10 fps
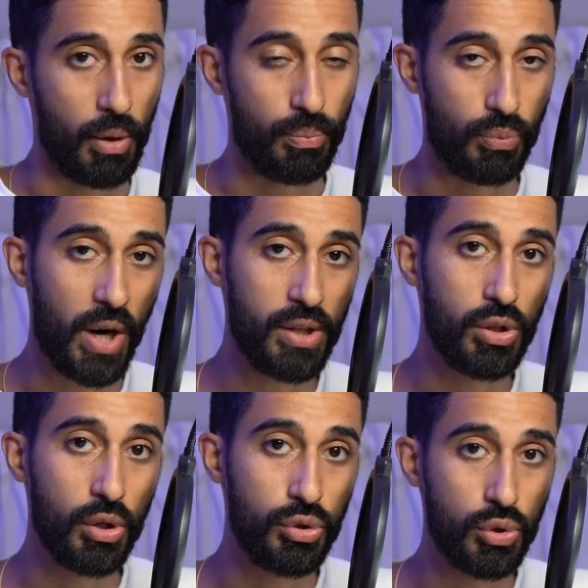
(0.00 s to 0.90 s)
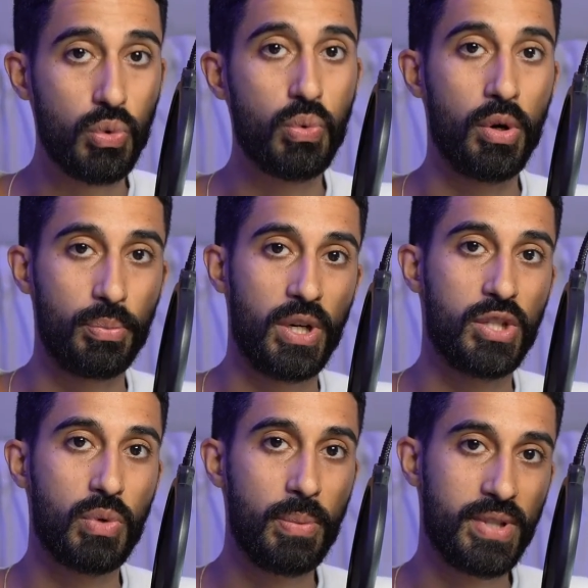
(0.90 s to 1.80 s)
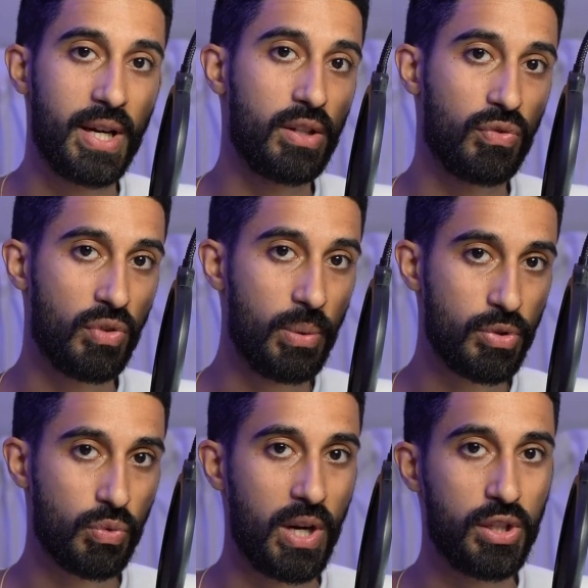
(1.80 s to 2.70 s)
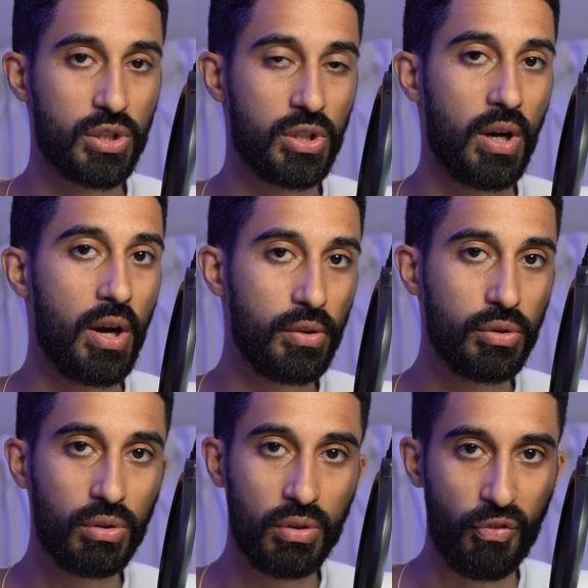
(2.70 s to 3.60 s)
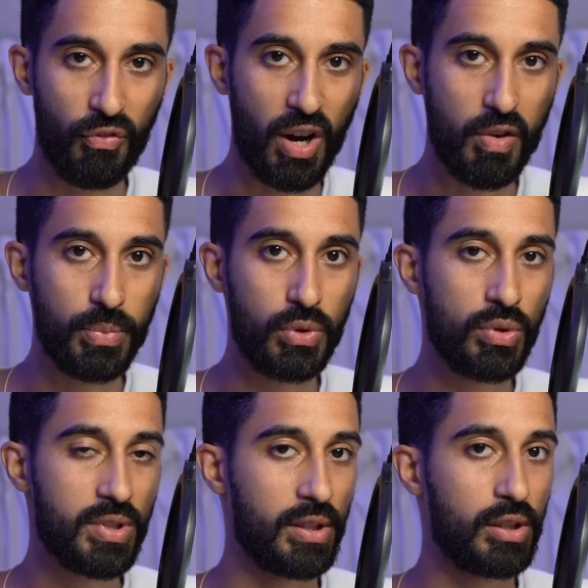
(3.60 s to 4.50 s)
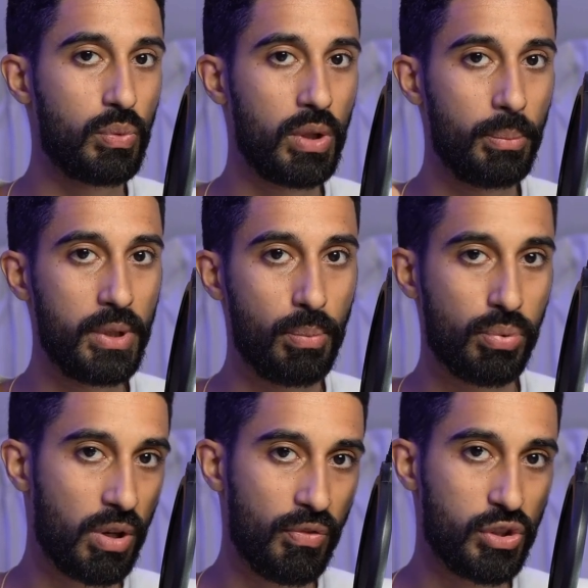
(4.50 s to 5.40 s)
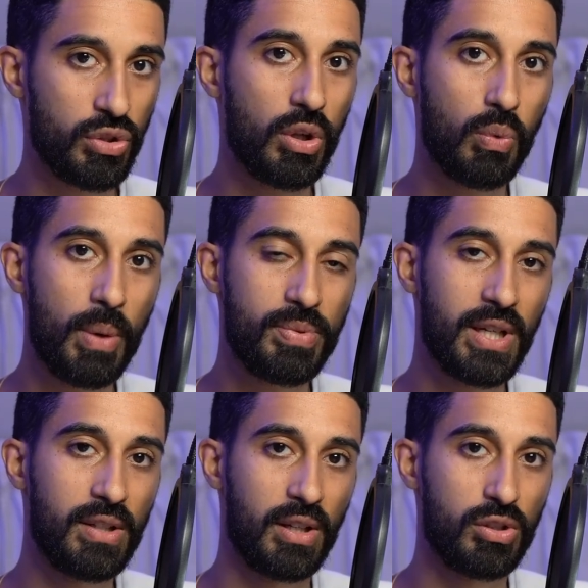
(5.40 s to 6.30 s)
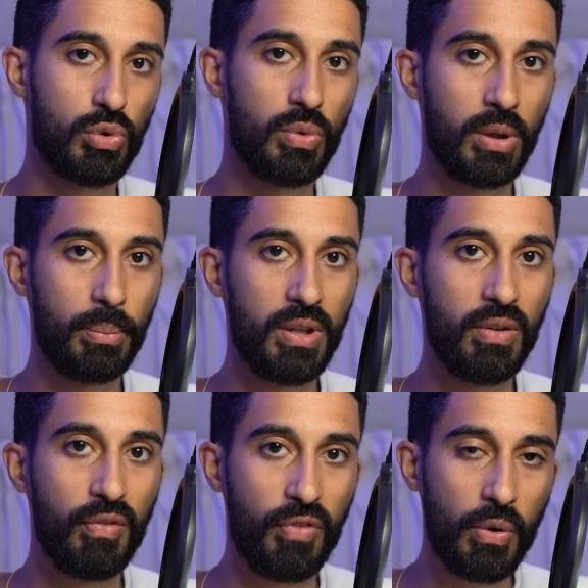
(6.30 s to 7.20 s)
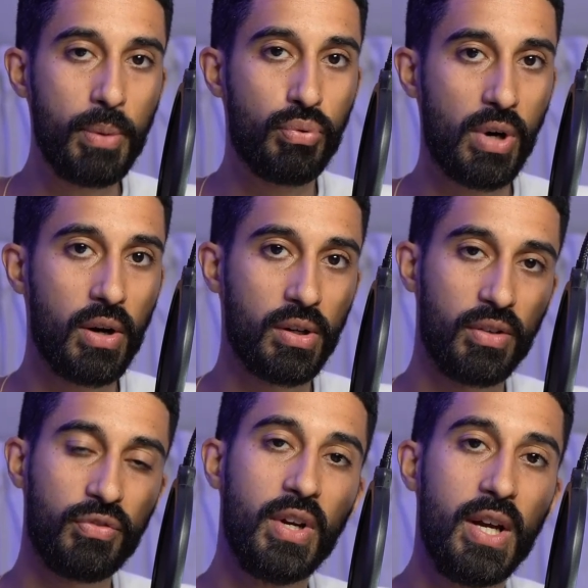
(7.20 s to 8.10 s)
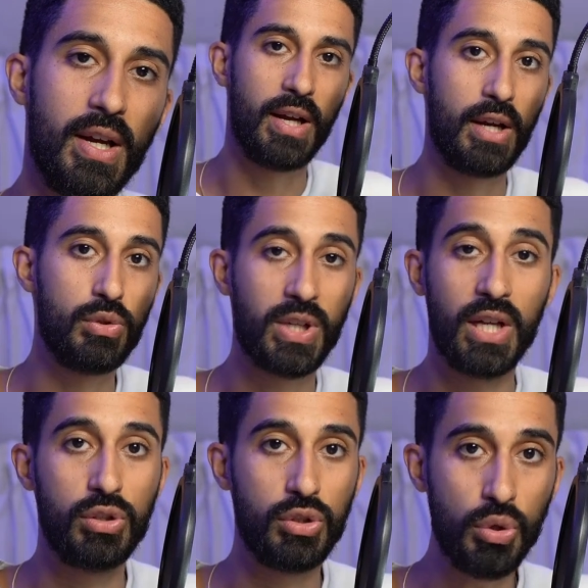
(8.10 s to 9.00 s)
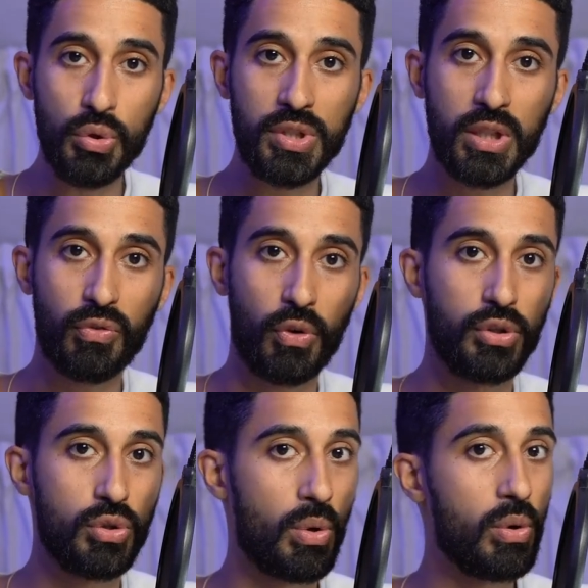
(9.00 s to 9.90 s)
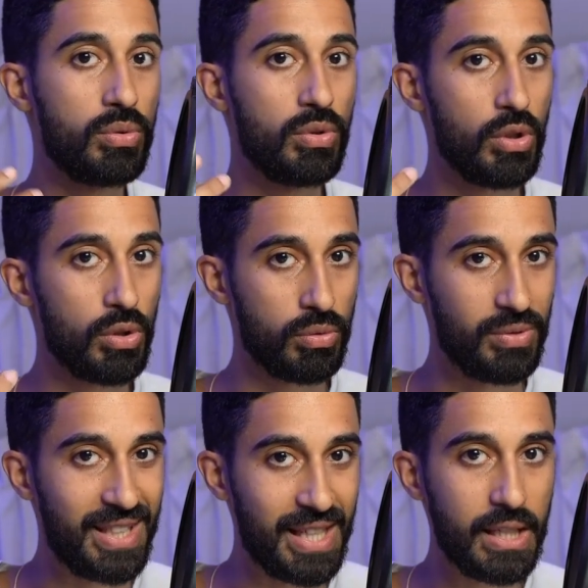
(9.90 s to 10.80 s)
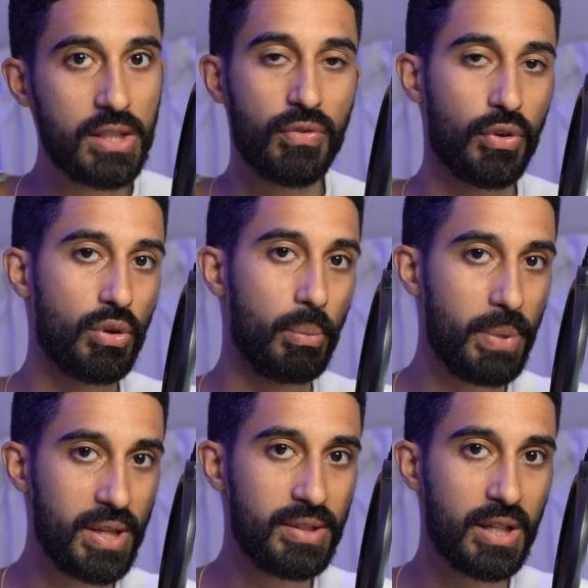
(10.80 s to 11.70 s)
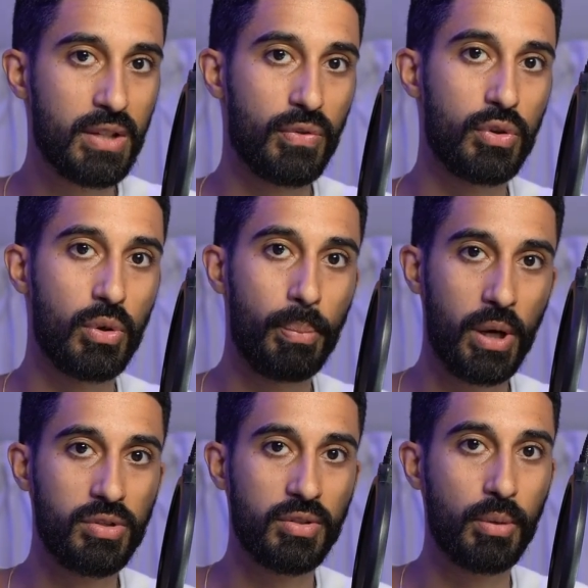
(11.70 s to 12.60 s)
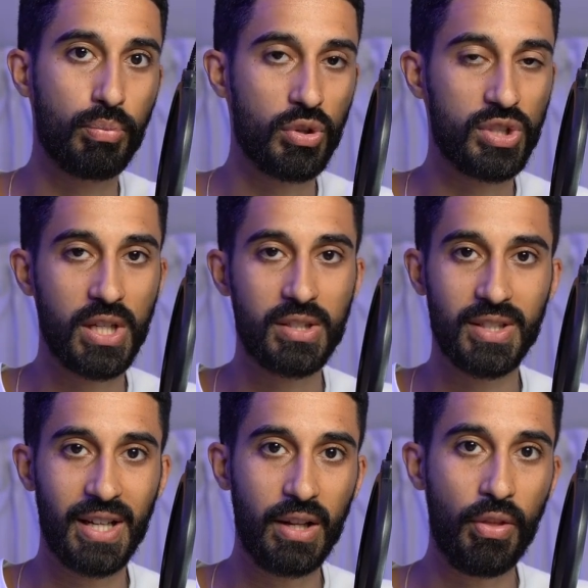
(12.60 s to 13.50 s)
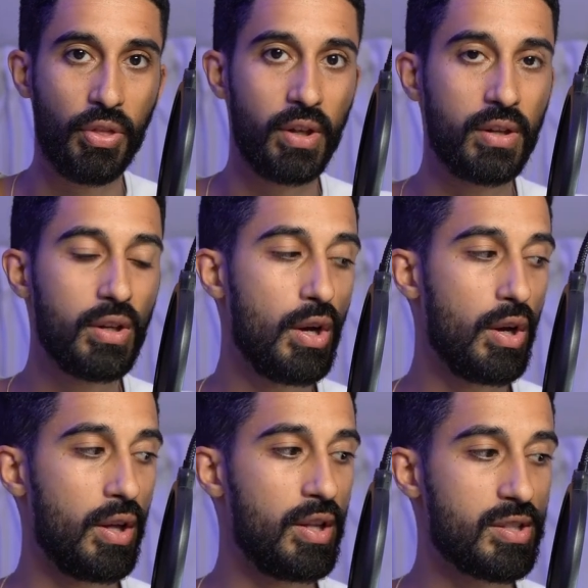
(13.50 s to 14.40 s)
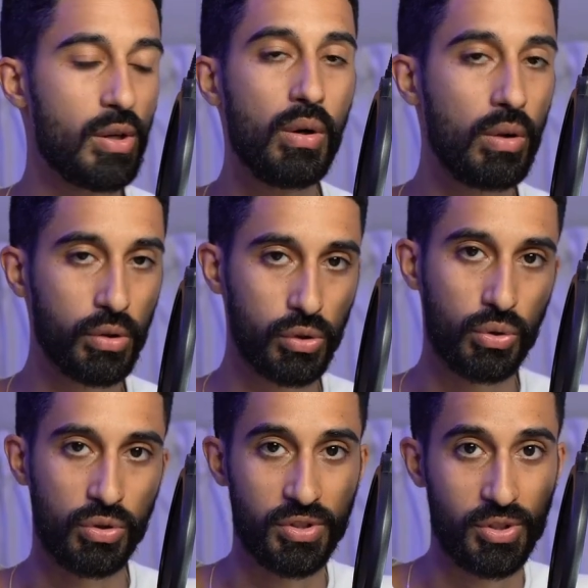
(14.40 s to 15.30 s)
a brand new WordPress website from scratch under 5 minutes and it will be a professional website that you will be very proud of and you can use it for your own needs, for your business, for your personal projects, anything it's all yours.